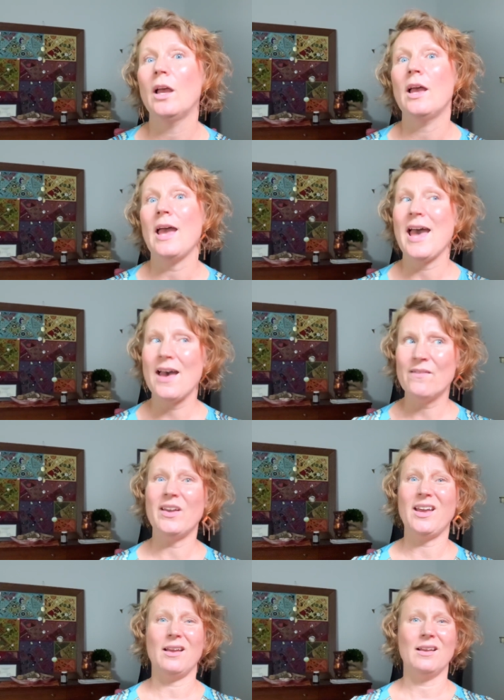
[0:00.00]
have
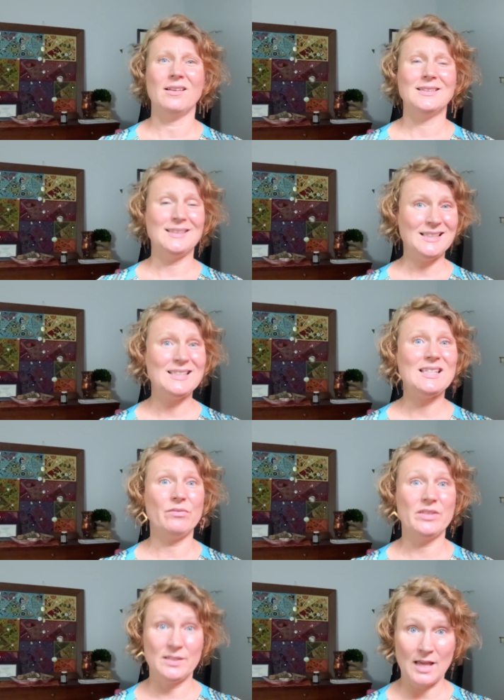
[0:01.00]
a sense of
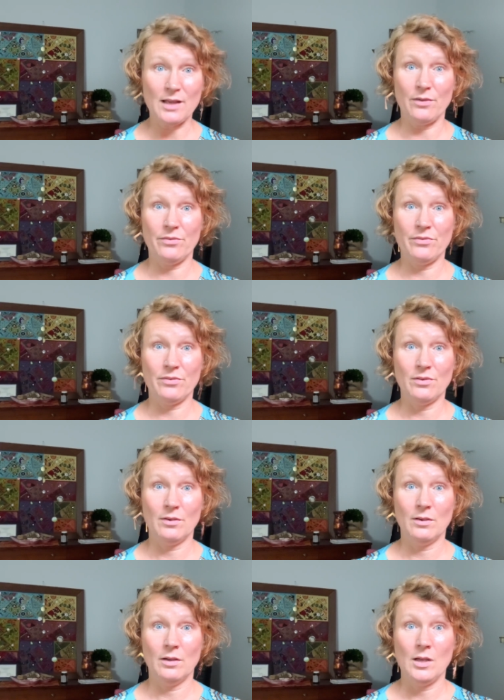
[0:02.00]
self.
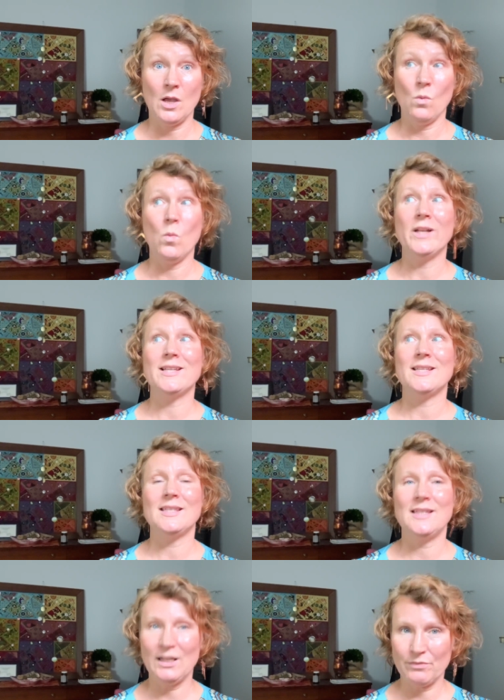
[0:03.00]
What is
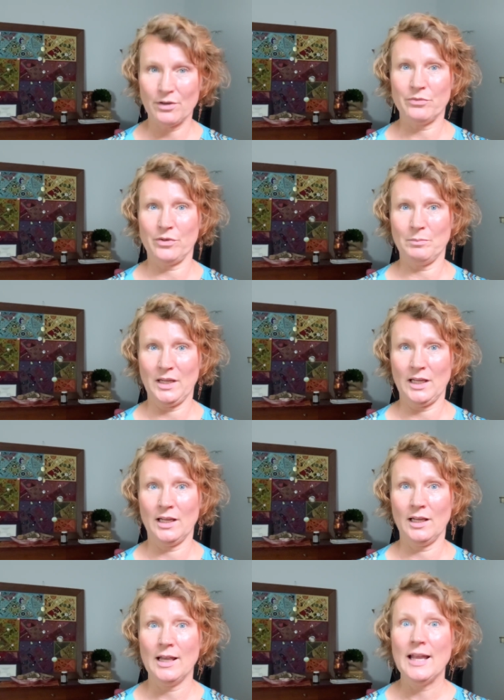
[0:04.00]
safer for
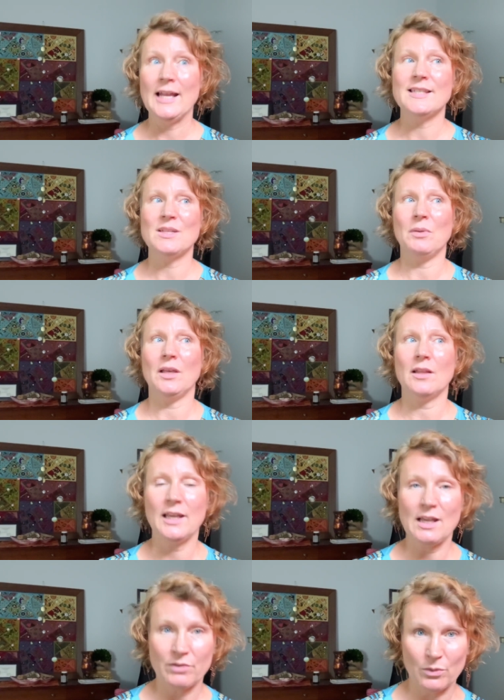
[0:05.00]
me is to be like
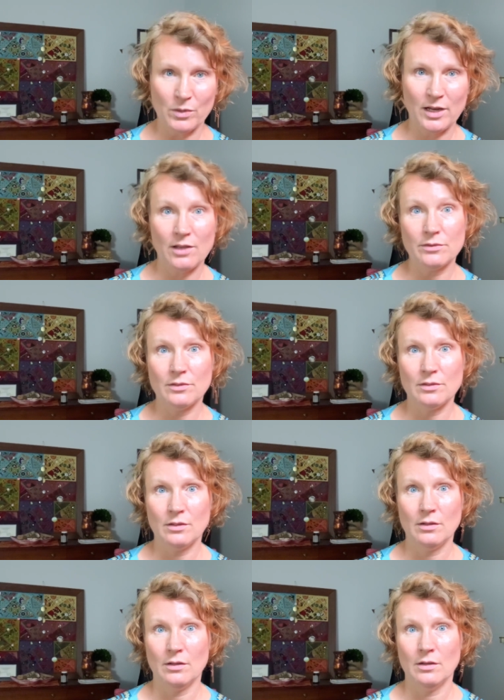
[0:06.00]
everyone else,
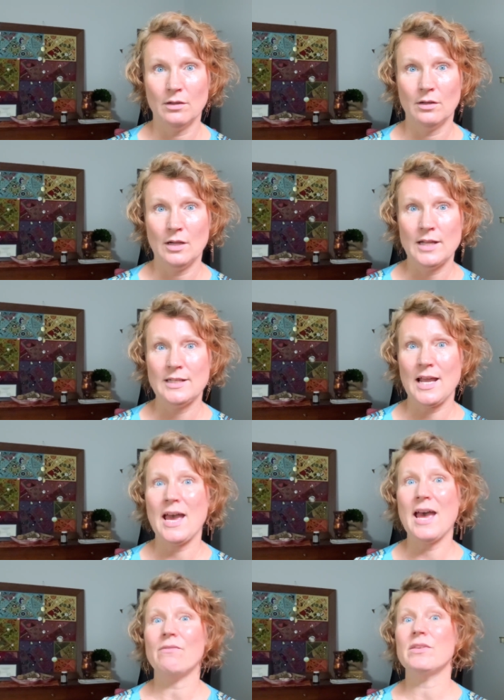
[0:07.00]
to
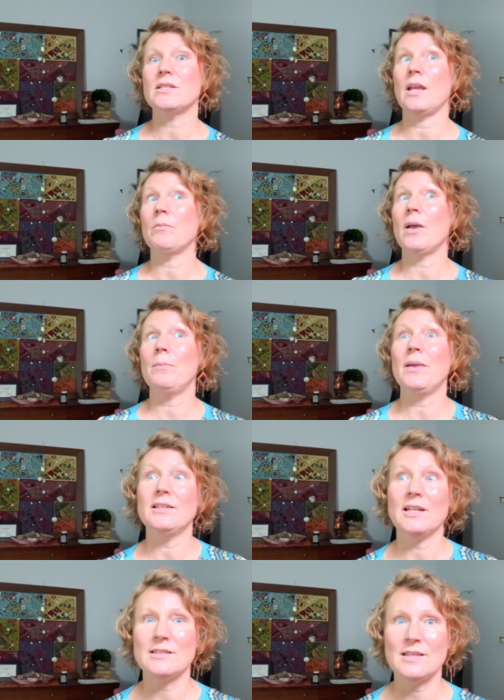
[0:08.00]
have the same
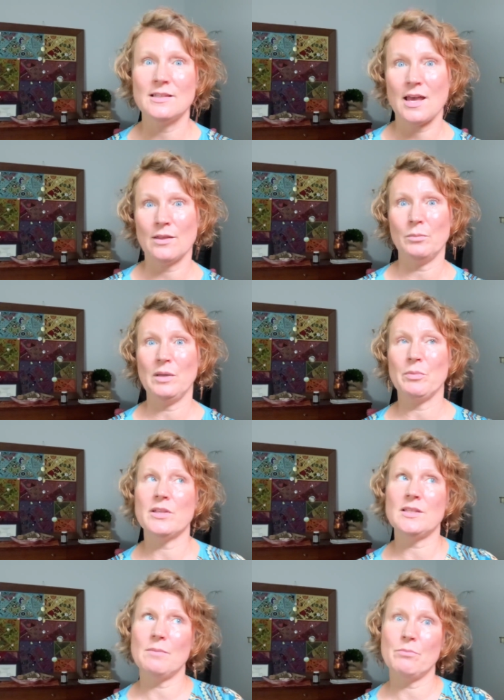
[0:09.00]
opinions as other people, the
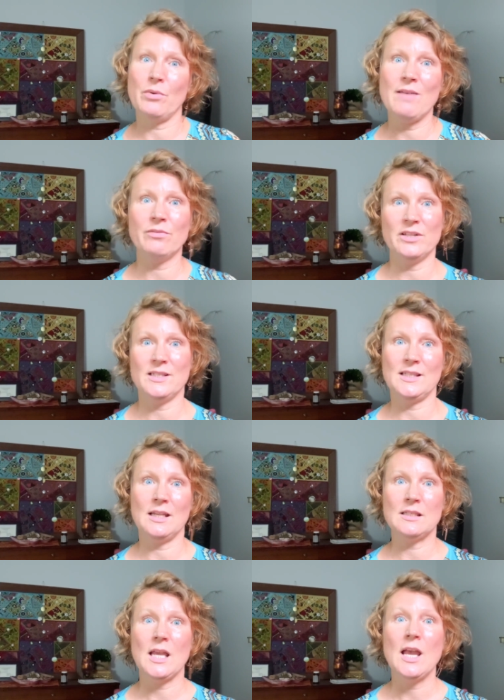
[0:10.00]
same
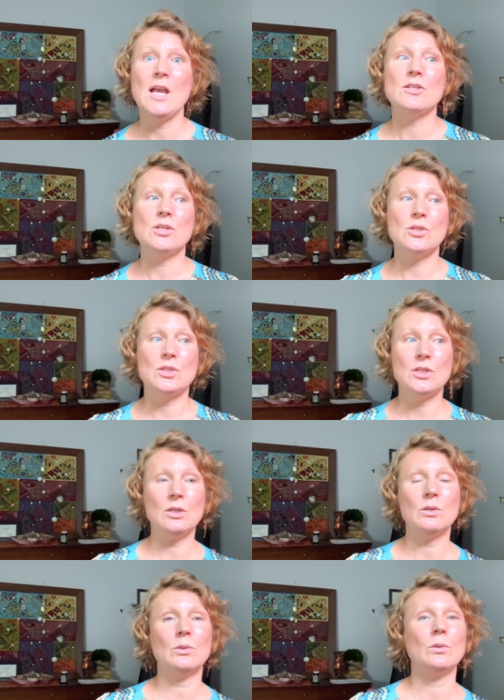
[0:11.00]
preferences, to
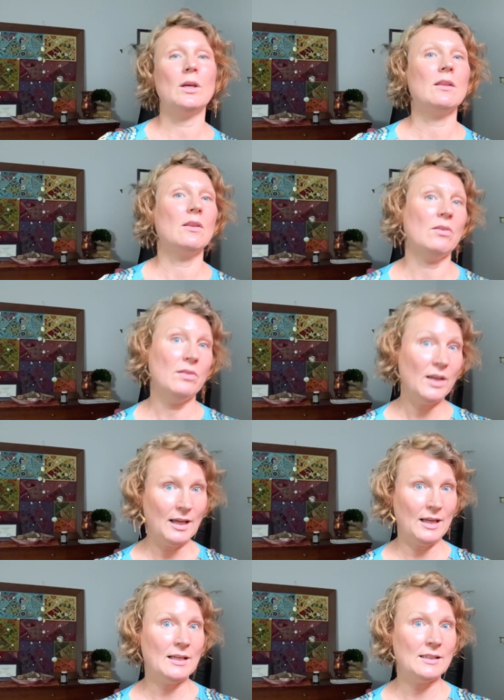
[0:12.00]
do the
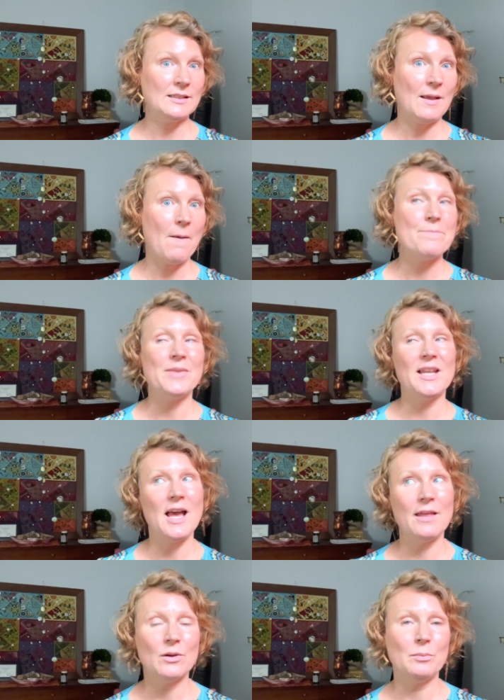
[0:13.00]
things that
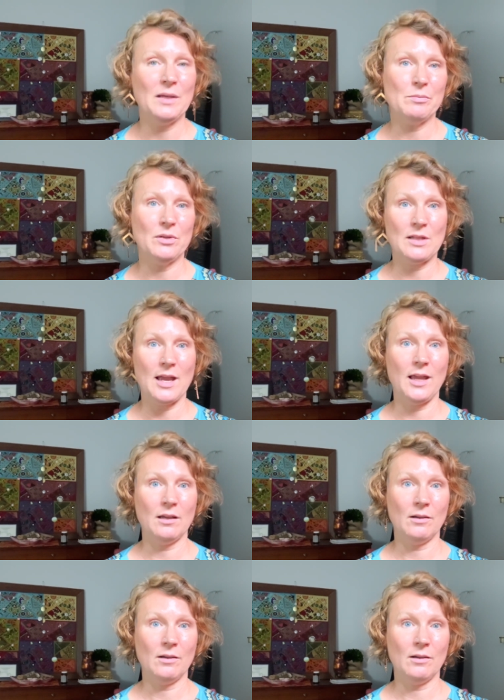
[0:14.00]
other people like,